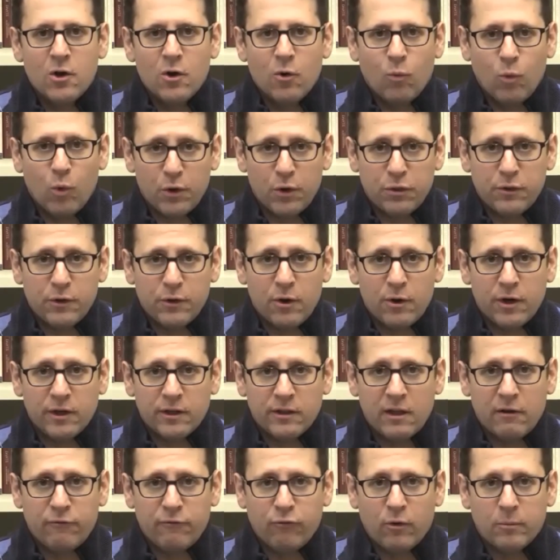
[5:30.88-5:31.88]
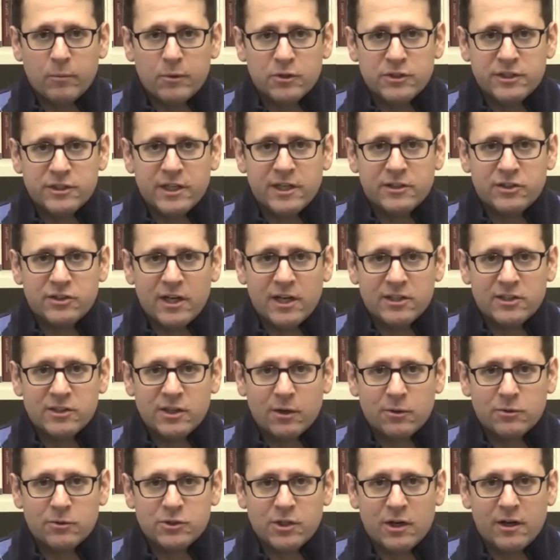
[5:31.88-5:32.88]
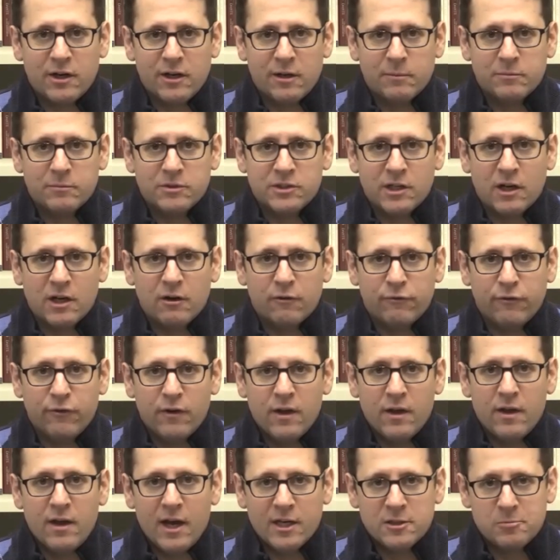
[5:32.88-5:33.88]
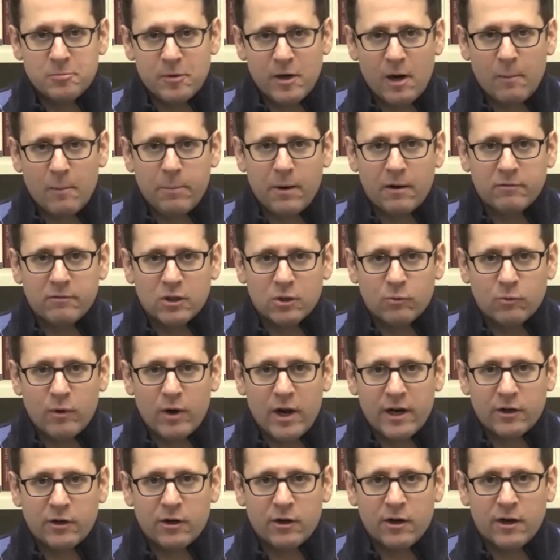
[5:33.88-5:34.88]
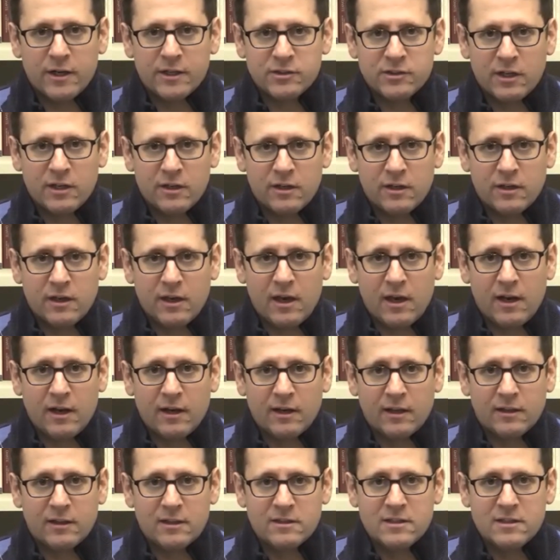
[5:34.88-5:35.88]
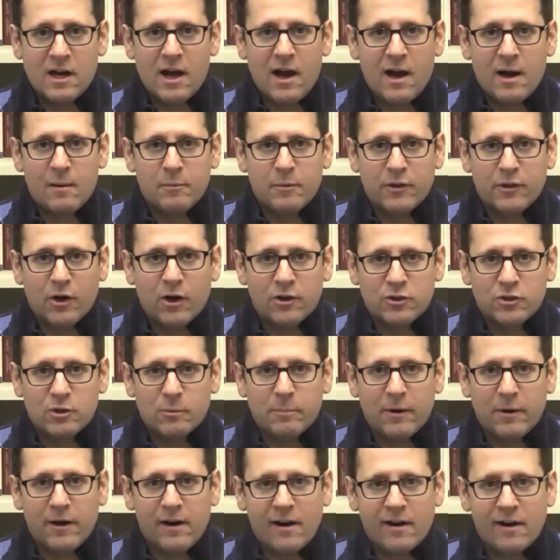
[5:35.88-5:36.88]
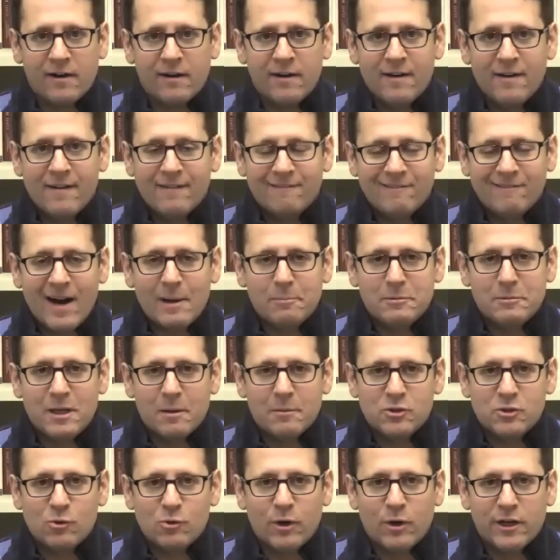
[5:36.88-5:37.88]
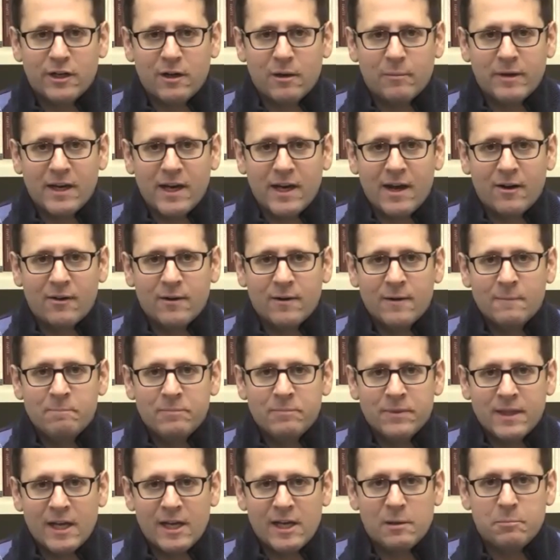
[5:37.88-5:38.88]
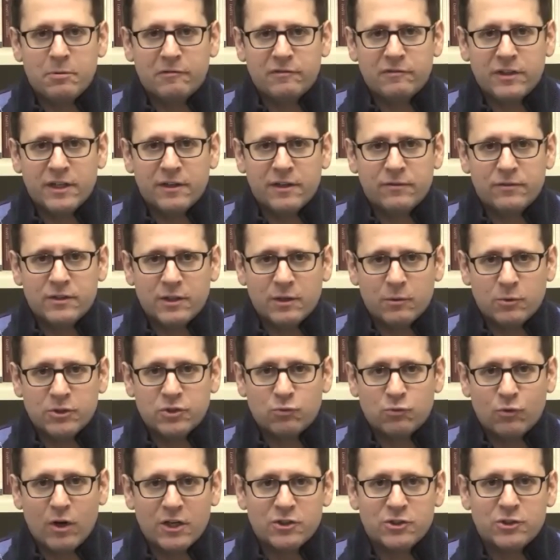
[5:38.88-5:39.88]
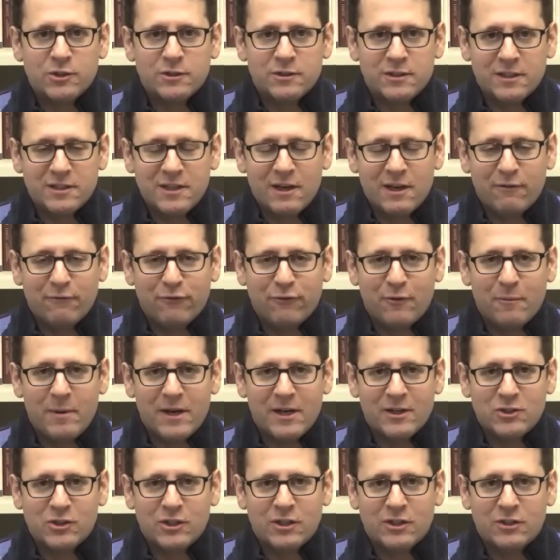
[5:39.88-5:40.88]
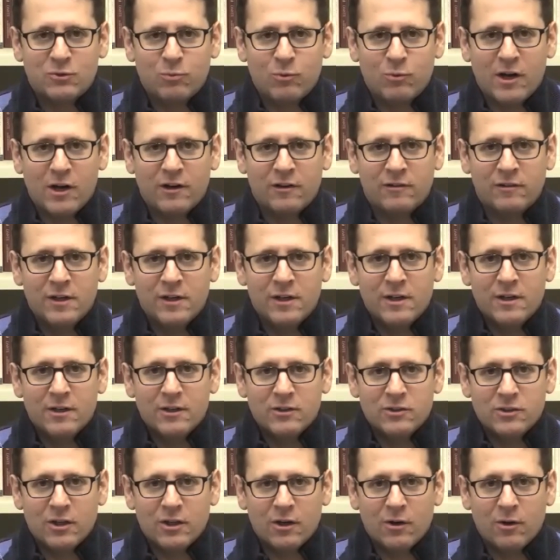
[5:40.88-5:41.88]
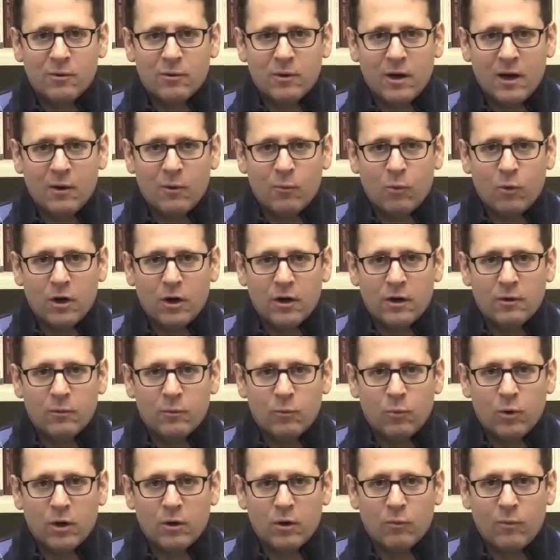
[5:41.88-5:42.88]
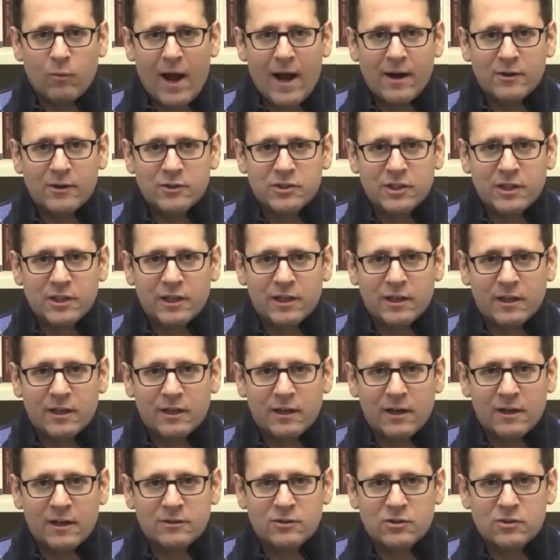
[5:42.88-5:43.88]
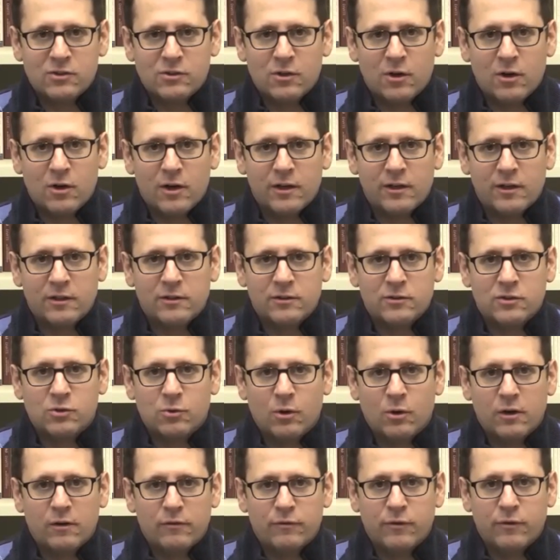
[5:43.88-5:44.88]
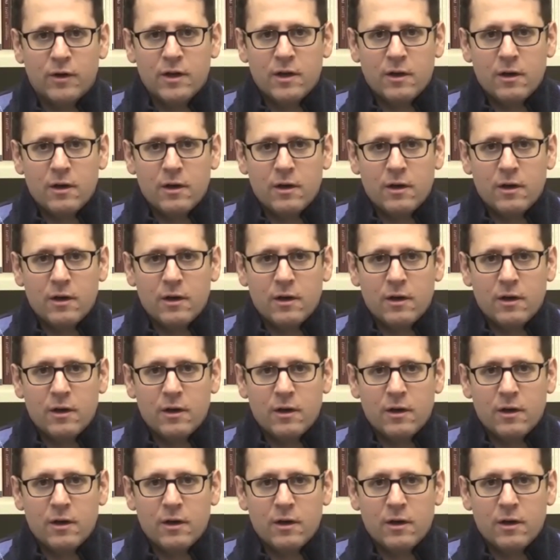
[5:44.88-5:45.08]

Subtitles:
Worth noting that former DHS secretary himself has been on public record as indicating at the time of the Hunter Biden laptop story coming out that he believed it was Russian disinformation as well. So what a rousing and stirring sort of